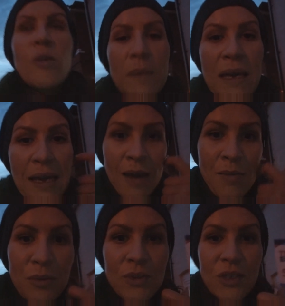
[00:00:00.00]
Not being
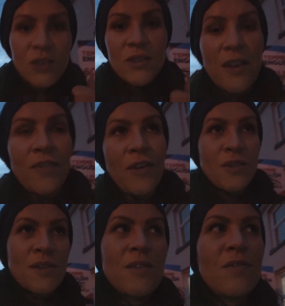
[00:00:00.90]
able to take
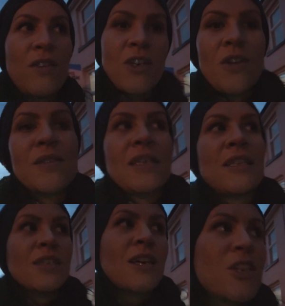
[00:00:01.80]
photos and videos
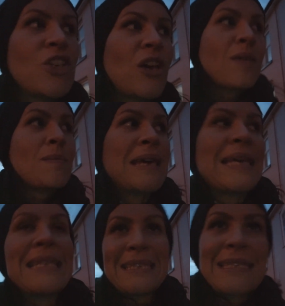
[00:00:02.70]
and share them
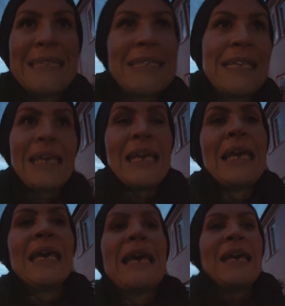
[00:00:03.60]

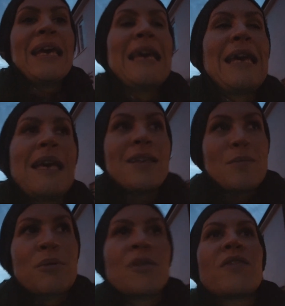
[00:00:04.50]
instantly
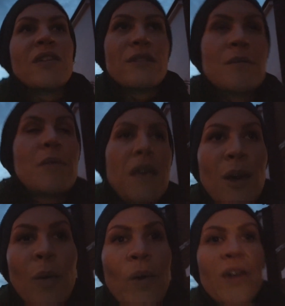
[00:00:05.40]
is proving to
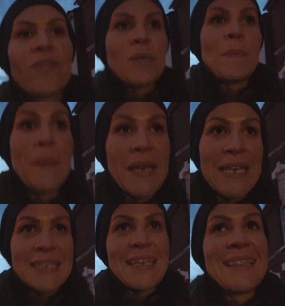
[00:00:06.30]
be one of the
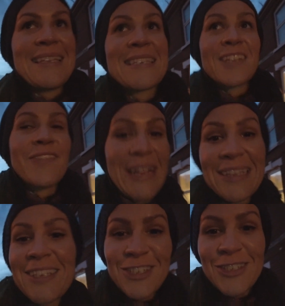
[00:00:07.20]
biggest
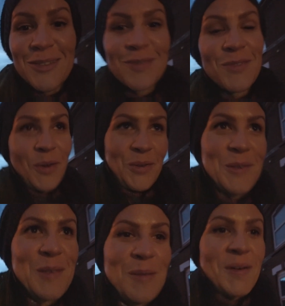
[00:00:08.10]
disadvantages of not
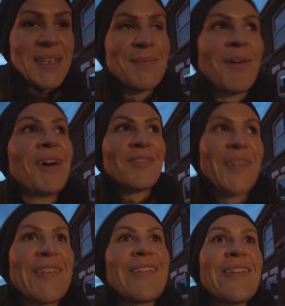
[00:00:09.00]
using my
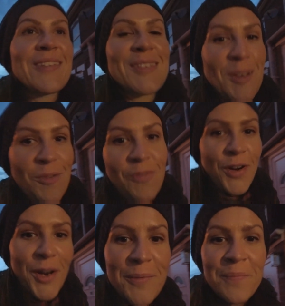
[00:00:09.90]
smartphone so
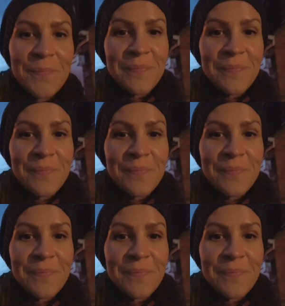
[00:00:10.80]
far.